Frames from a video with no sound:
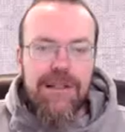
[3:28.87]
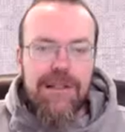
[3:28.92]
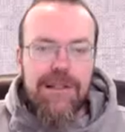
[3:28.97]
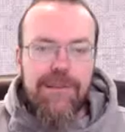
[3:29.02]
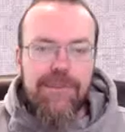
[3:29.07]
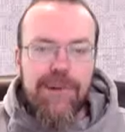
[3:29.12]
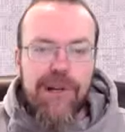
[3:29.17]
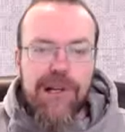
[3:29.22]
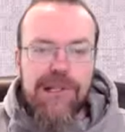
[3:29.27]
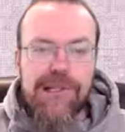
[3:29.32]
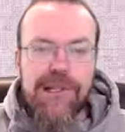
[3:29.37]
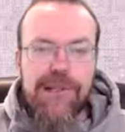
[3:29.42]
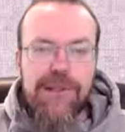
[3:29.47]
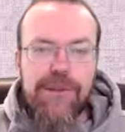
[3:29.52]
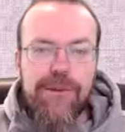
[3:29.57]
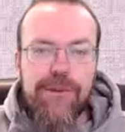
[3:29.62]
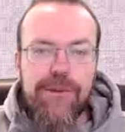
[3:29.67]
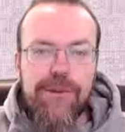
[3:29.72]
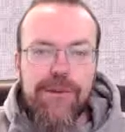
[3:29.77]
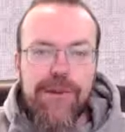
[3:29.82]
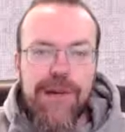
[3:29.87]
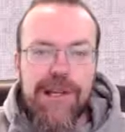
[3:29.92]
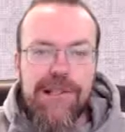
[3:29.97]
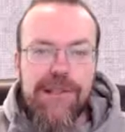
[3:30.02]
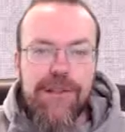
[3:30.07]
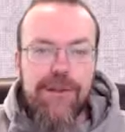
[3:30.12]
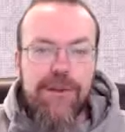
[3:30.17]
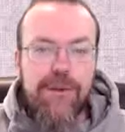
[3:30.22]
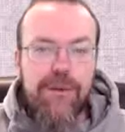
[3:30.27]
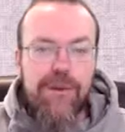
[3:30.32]
The prostitute who has a
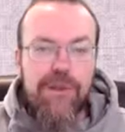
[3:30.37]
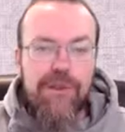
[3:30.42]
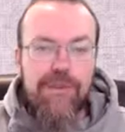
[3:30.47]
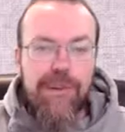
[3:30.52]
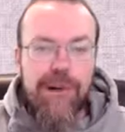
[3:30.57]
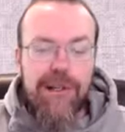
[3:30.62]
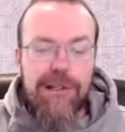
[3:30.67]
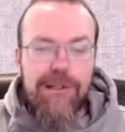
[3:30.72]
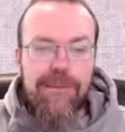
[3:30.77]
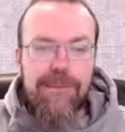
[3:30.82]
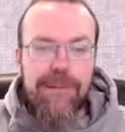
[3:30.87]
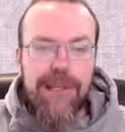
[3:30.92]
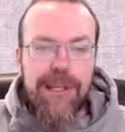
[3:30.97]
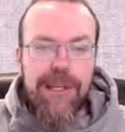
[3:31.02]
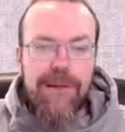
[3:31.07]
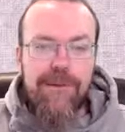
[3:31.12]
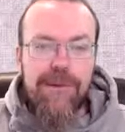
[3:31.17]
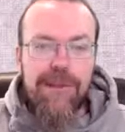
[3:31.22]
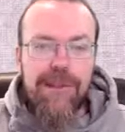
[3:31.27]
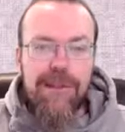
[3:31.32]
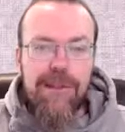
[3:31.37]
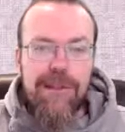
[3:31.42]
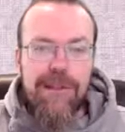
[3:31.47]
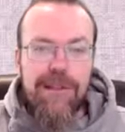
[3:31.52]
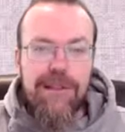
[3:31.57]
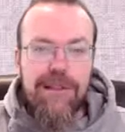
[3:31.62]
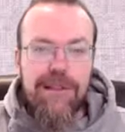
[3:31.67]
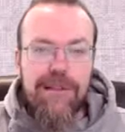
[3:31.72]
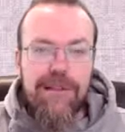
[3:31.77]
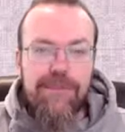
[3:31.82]
huge part to play with
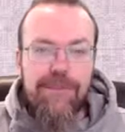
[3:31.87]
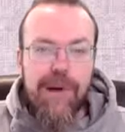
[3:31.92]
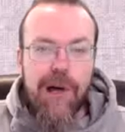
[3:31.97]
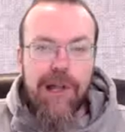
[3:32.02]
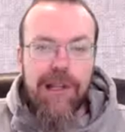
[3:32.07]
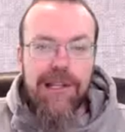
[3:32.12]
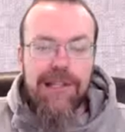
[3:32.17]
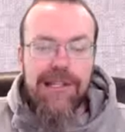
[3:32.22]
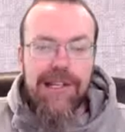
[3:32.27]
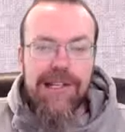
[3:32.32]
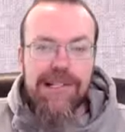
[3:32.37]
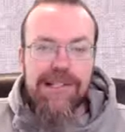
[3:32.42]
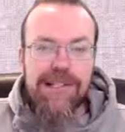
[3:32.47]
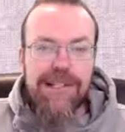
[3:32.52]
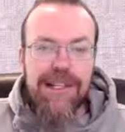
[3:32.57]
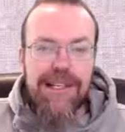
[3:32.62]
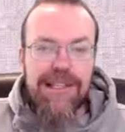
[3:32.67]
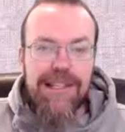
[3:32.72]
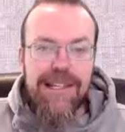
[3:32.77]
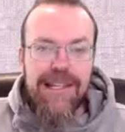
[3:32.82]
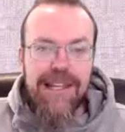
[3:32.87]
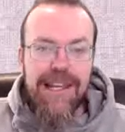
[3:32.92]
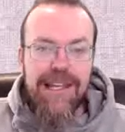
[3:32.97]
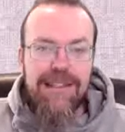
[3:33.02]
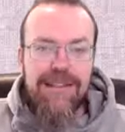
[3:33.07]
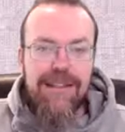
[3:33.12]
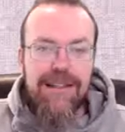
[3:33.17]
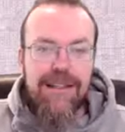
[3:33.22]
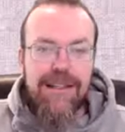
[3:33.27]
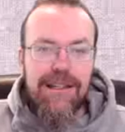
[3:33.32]
the the politics in the
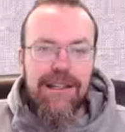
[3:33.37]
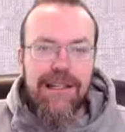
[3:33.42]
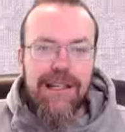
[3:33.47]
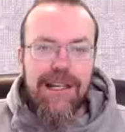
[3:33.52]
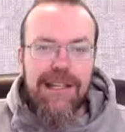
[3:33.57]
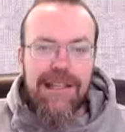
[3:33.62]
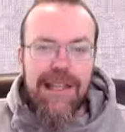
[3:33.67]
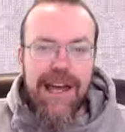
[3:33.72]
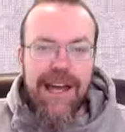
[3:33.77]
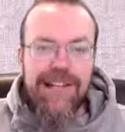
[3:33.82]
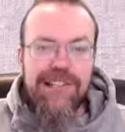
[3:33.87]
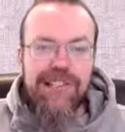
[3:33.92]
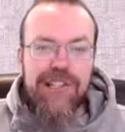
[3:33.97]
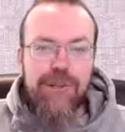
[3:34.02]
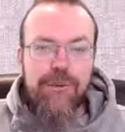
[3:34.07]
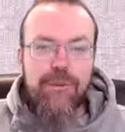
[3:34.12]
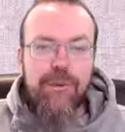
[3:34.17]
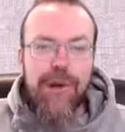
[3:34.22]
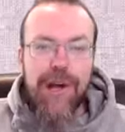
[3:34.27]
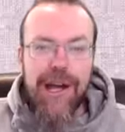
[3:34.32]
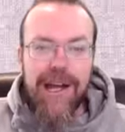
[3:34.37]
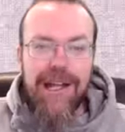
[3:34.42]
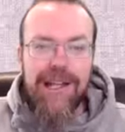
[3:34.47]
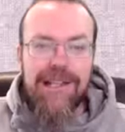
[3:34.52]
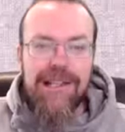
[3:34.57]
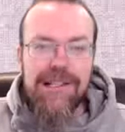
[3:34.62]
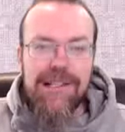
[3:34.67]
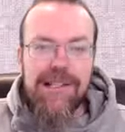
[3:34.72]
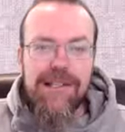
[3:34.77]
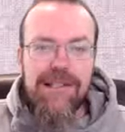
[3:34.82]
end, and actually
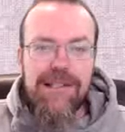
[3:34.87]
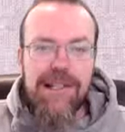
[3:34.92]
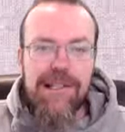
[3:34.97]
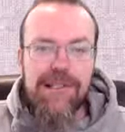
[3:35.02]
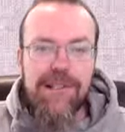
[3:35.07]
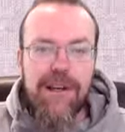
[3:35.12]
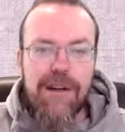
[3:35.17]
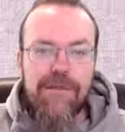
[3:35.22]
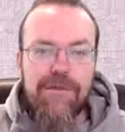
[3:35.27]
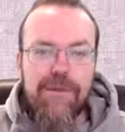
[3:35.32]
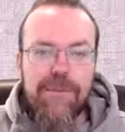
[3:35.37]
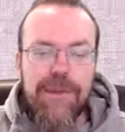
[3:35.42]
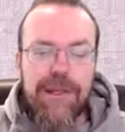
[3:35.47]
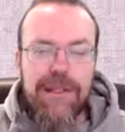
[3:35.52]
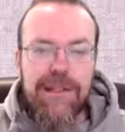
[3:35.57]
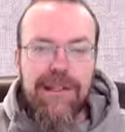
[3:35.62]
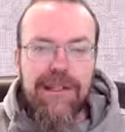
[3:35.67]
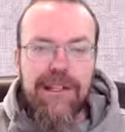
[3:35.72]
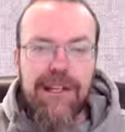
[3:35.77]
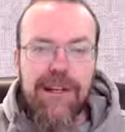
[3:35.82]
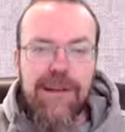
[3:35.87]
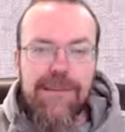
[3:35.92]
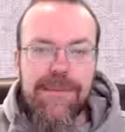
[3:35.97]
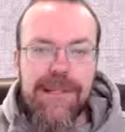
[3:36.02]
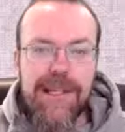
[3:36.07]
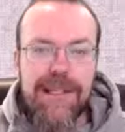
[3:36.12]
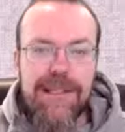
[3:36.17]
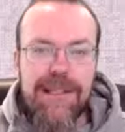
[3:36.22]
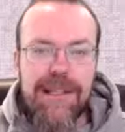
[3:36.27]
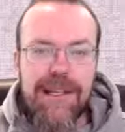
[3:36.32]
rides this government that comes
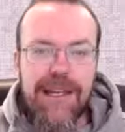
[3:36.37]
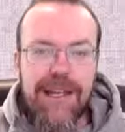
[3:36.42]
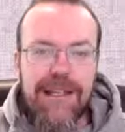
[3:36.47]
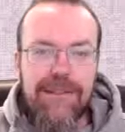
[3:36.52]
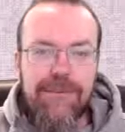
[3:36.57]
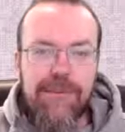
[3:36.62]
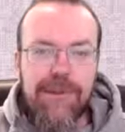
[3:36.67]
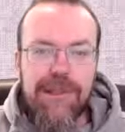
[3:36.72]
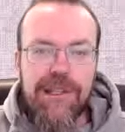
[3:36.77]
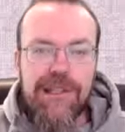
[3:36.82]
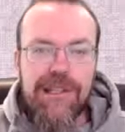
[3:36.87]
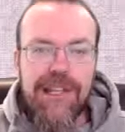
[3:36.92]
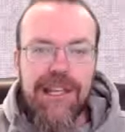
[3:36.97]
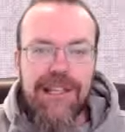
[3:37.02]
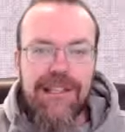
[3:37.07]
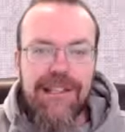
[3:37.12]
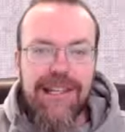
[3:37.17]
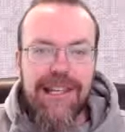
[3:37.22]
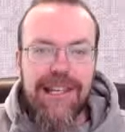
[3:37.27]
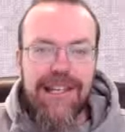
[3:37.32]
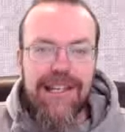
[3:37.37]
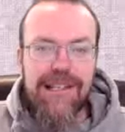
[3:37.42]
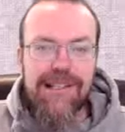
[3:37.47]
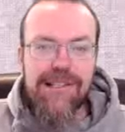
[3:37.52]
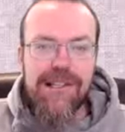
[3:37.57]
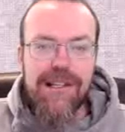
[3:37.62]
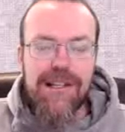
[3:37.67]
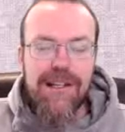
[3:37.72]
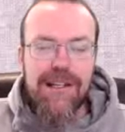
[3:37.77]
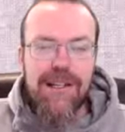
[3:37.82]
at the end with the ten kings.